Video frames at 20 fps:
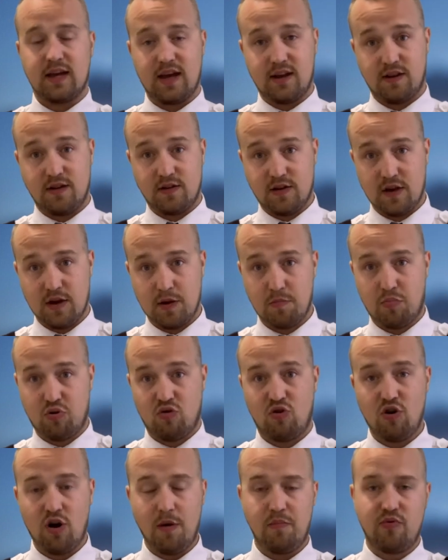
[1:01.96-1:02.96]
and
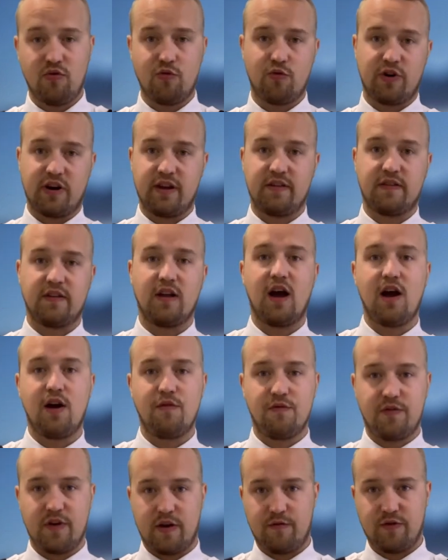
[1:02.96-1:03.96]
proper rest are
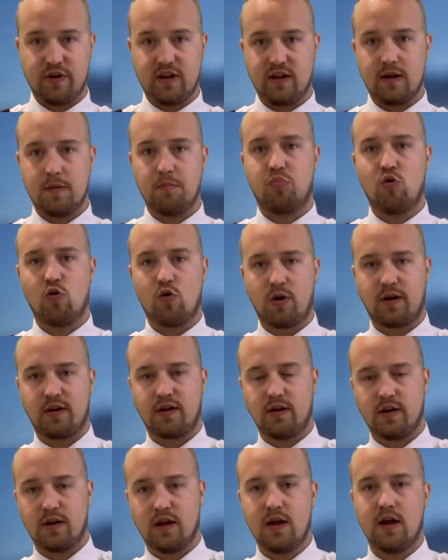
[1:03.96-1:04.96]
very
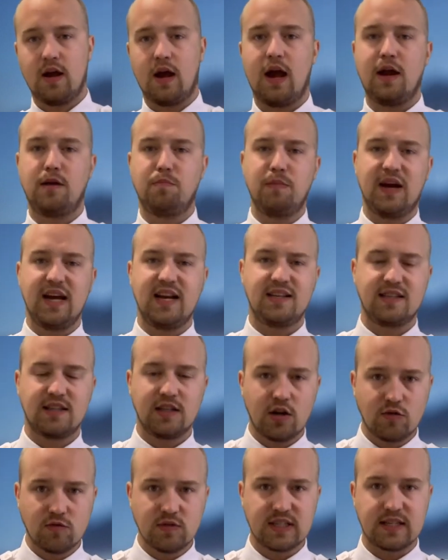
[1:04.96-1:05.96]
important. It makes
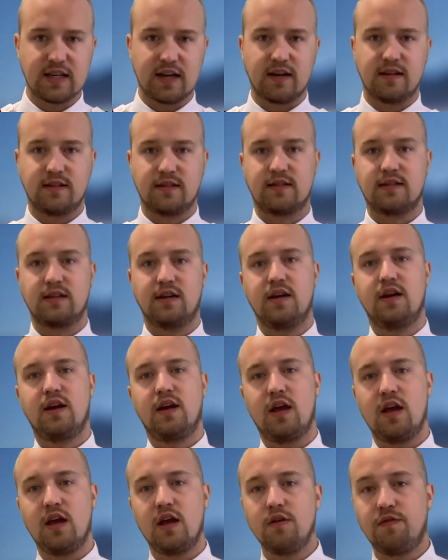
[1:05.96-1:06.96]
no sense
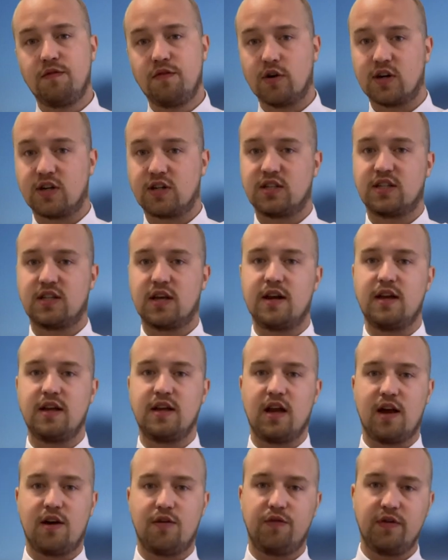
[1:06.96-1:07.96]
if you are
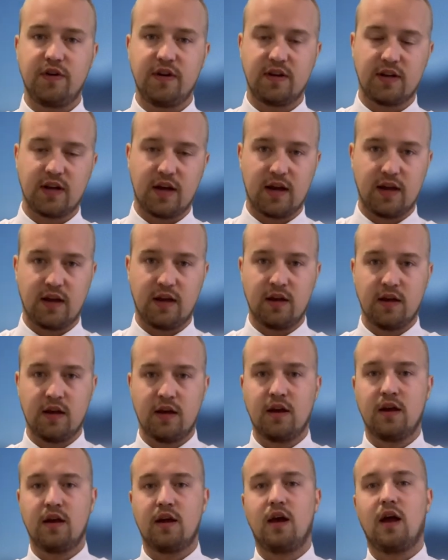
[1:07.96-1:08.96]
studying every day
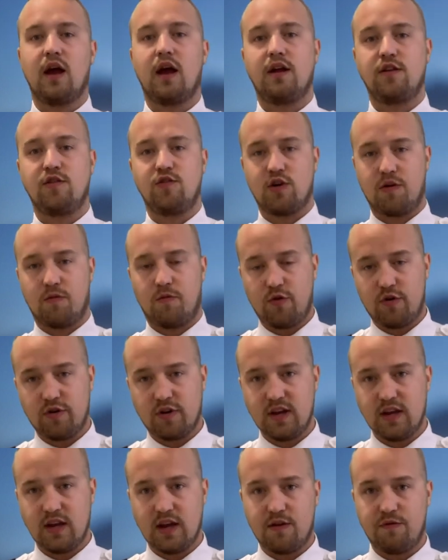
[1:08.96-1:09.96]
and you are
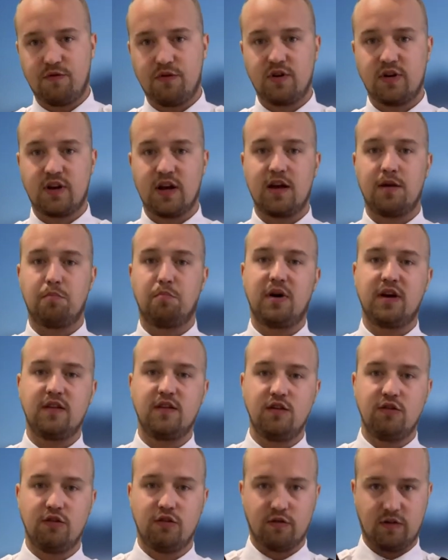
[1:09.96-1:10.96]
working every day, but
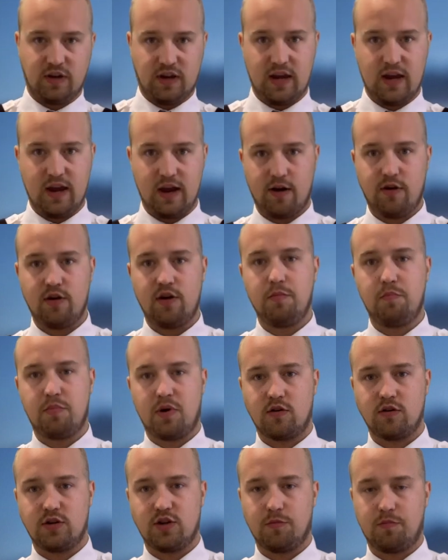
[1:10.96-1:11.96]
you don't care
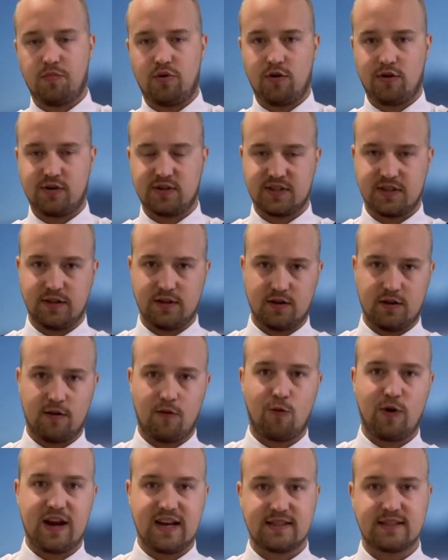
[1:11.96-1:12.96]
about your personal
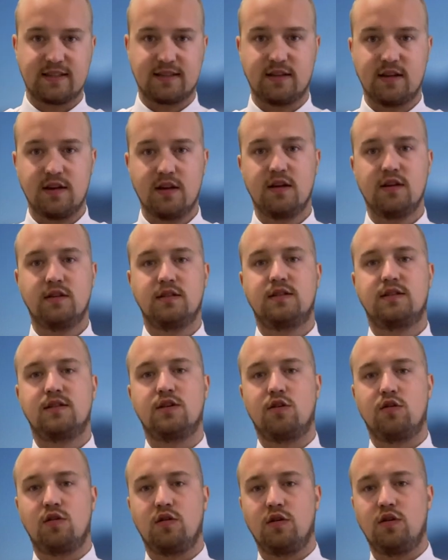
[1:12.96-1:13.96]
rest.
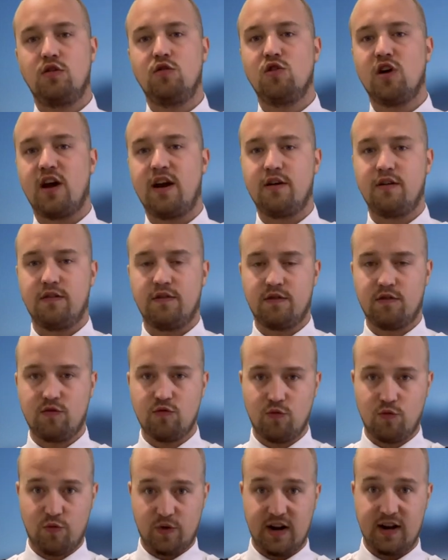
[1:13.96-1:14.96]
So you have to
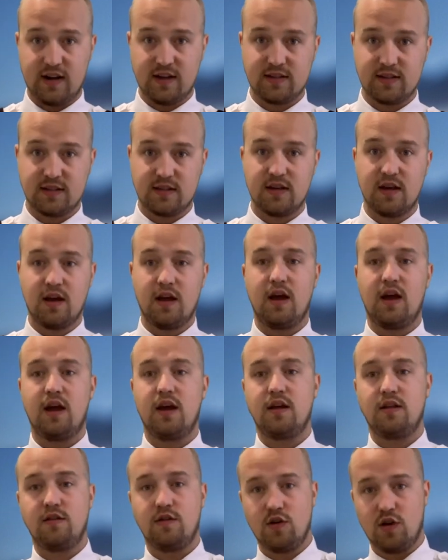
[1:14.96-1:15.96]
rest
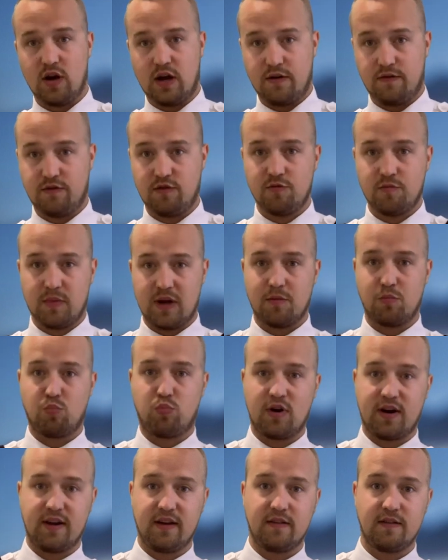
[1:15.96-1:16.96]
and you have to make
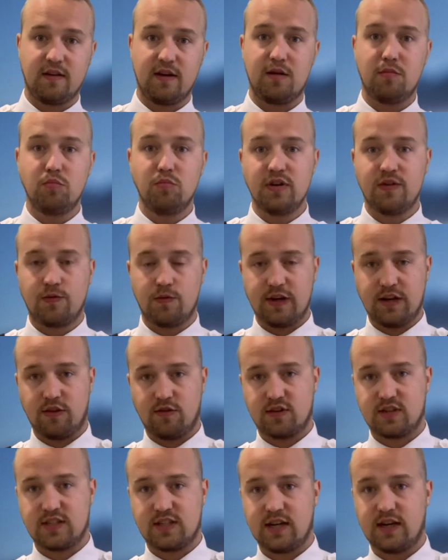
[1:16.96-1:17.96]
breaks in between
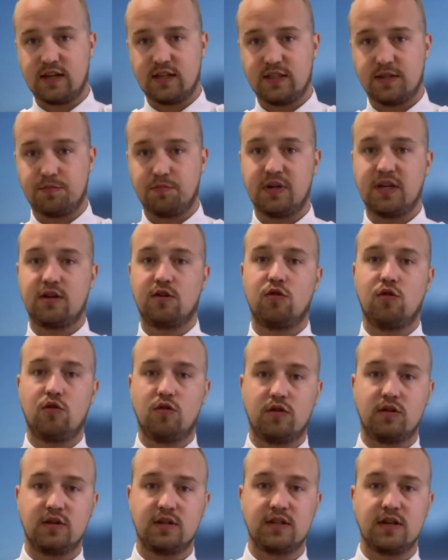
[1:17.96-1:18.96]
your studies
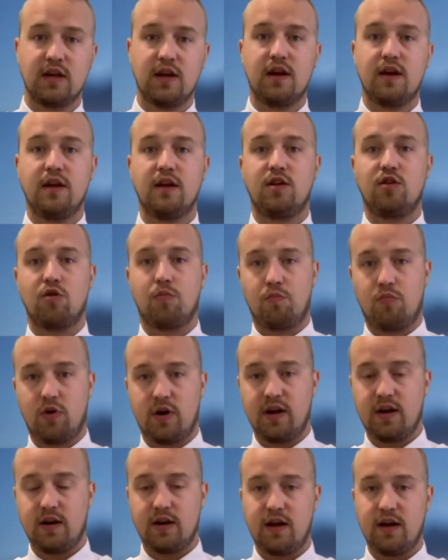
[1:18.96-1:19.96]
because your
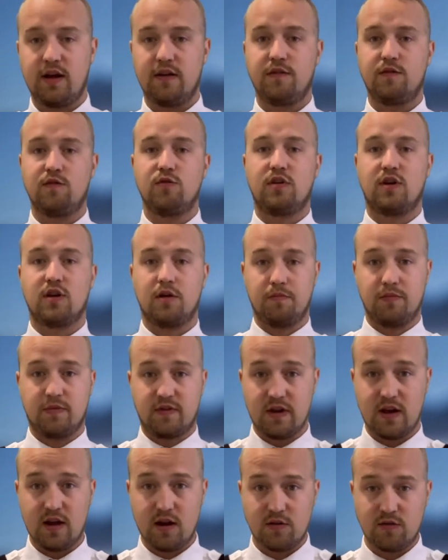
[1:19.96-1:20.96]
brain has to come
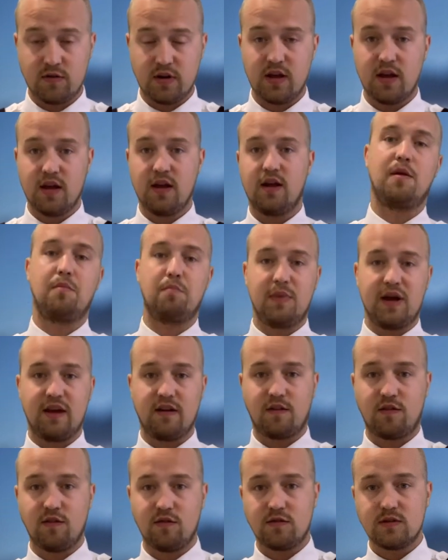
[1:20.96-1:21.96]
down. It
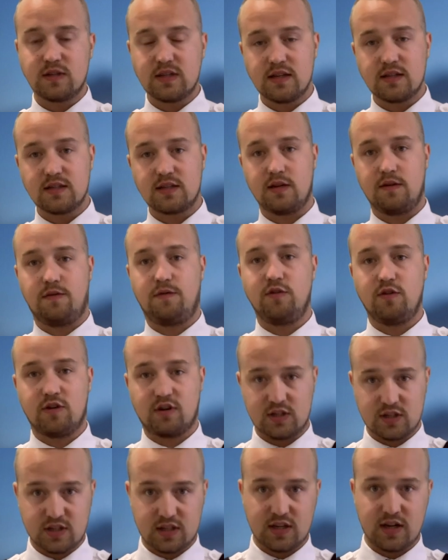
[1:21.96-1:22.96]
makes no sense if you are
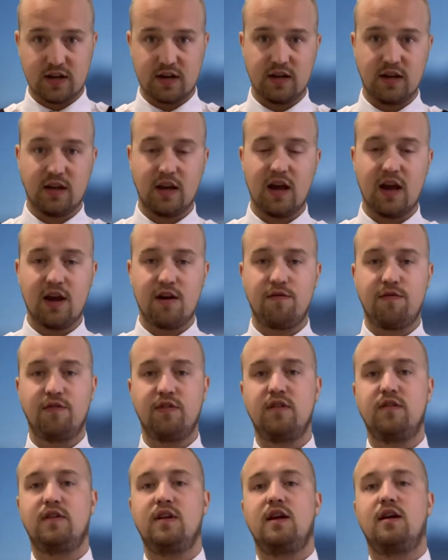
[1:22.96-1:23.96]
studying
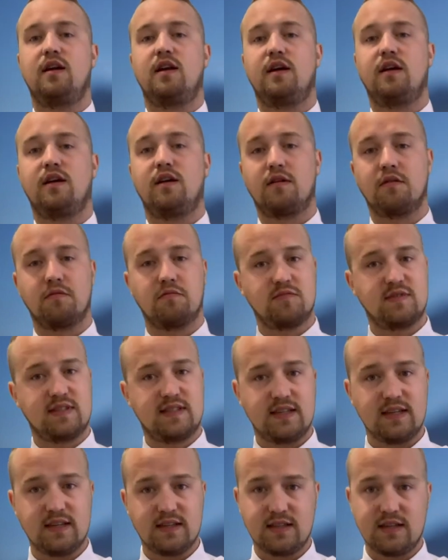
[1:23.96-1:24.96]
every day like
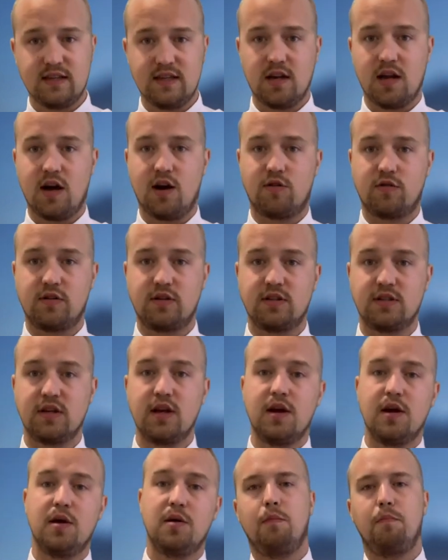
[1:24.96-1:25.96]
16 hours
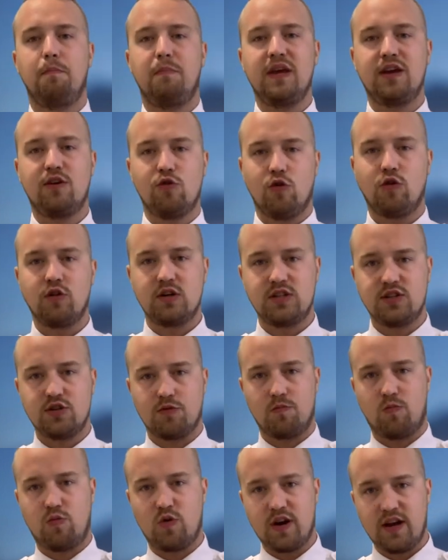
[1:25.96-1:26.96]
because your
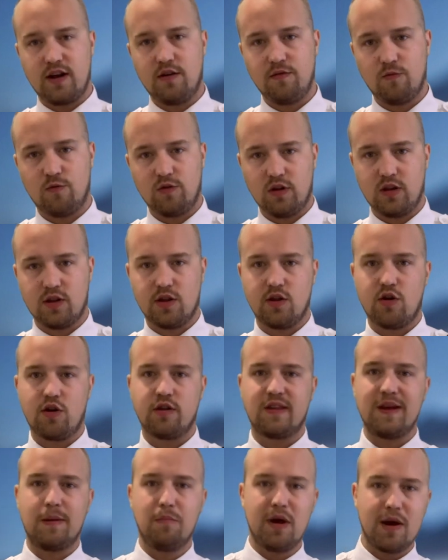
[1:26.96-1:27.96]
brain will
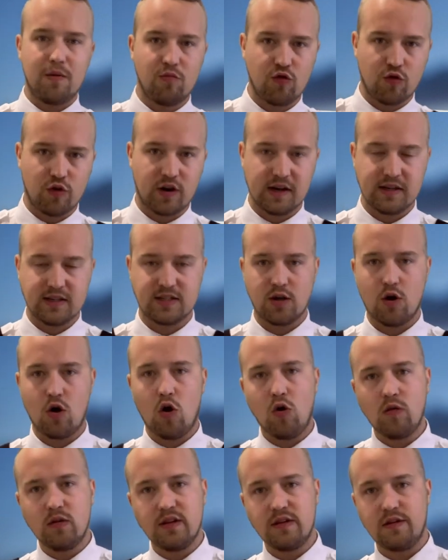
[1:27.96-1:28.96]
not memorize
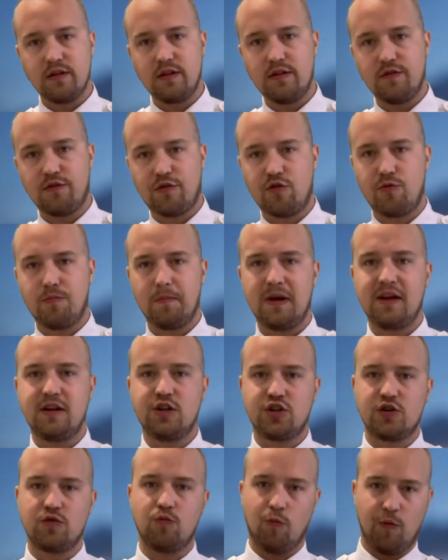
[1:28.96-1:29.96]
all the
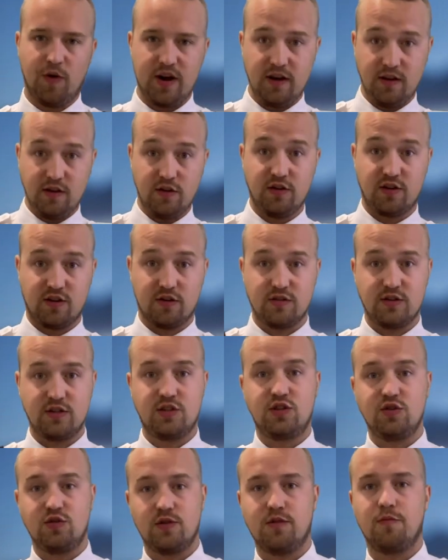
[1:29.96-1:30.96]
information when you don't
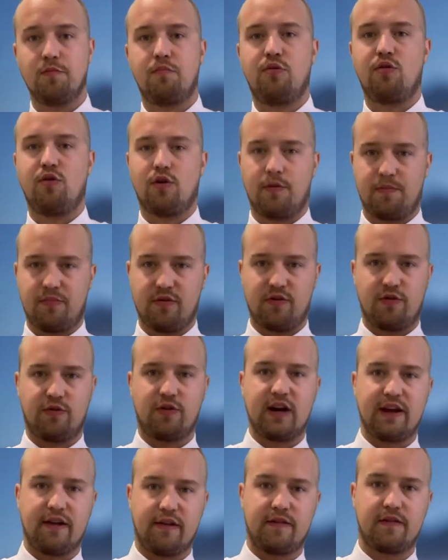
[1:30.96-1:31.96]
do proper
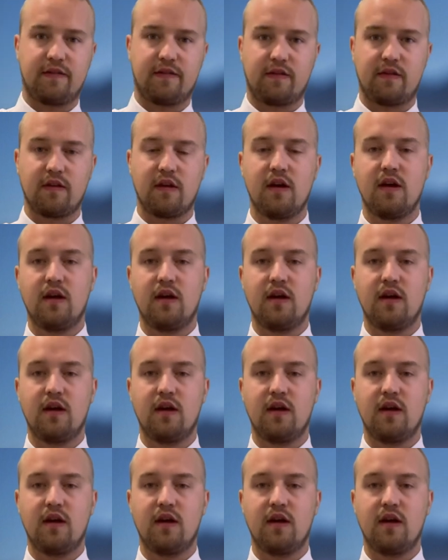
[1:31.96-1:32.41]
rests.